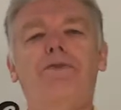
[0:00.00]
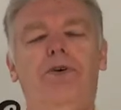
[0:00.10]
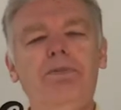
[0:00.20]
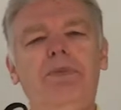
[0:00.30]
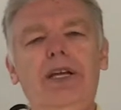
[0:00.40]
for
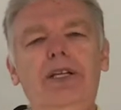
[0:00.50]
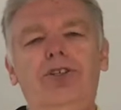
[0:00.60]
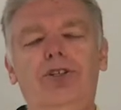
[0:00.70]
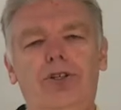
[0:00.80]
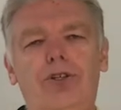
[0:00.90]
me
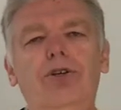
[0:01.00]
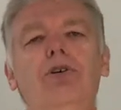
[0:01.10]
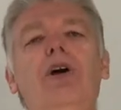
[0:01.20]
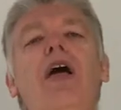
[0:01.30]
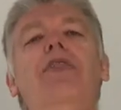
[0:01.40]
to
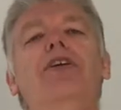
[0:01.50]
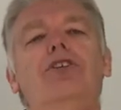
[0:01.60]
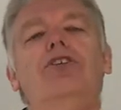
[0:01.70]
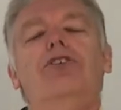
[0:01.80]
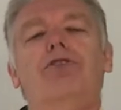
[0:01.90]
do. This
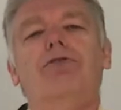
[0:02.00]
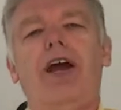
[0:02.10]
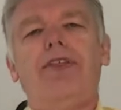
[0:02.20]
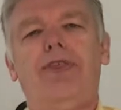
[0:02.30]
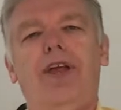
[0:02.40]
is the
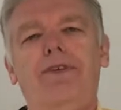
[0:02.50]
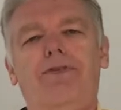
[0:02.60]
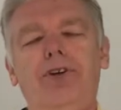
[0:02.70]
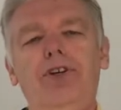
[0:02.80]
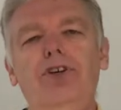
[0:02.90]
right thing
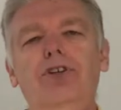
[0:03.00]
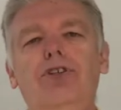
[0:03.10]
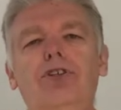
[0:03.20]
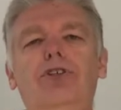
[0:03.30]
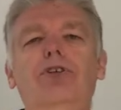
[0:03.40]
for you
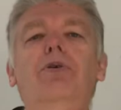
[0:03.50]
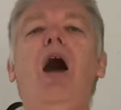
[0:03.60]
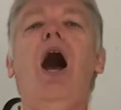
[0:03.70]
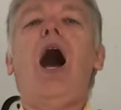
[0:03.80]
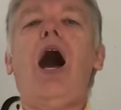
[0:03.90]
to
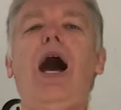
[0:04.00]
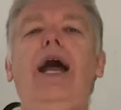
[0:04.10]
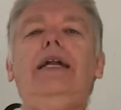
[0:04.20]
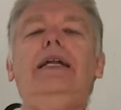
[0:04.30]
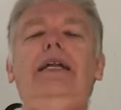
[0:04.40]
do.
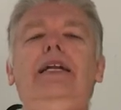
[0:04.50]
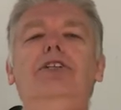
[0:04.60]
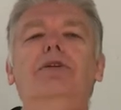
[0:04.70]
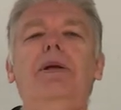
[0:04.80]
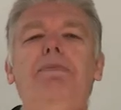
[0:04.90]
I need
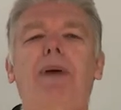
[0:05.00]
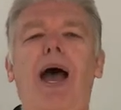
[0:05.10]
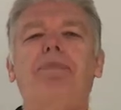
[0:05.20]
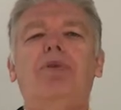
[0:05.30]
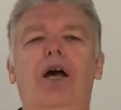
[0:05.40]
to be
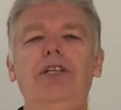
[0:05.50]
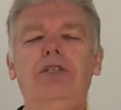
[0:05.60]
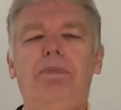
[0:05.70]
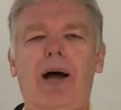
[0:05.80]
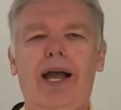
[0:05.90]

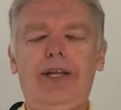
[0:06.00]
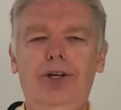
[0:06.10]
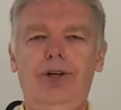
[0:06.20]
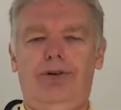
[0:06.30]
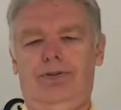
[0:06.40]
baptized by
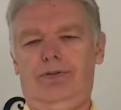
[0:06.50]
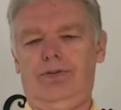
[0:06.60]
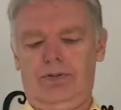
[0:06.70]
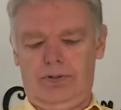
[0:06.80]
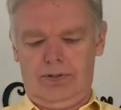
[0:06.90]
you.
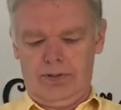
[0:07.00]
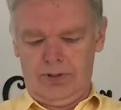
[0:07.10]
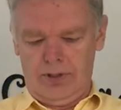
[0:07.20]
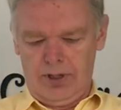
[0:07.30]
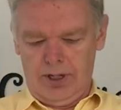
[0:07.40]

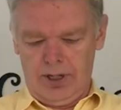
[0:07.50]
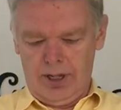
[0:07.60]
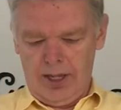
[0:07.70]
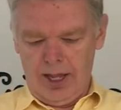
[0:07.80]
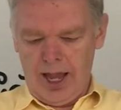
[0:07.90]

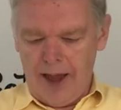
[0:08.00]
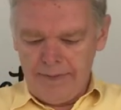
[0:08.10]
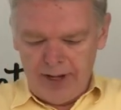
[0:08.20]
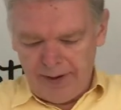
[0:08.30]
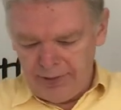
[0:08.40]

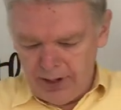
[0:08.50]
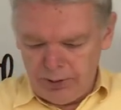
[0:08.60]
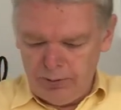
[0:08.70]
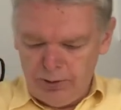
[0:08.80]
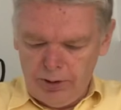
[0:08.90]
Have you
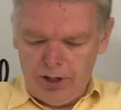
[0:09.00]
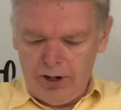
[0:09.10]
ever